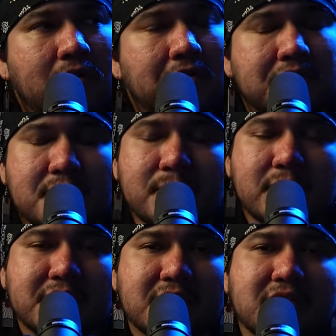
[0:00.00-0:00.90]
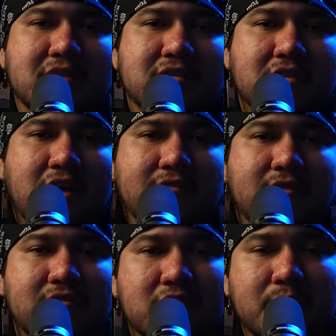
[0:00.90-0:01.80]
It was the worst decision I have
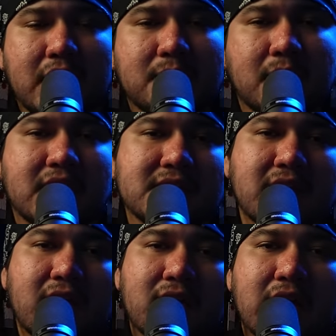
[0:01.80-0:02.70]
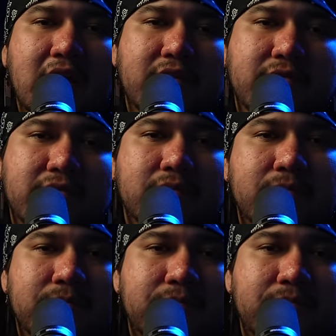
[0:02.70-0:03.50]
ever made my entire life.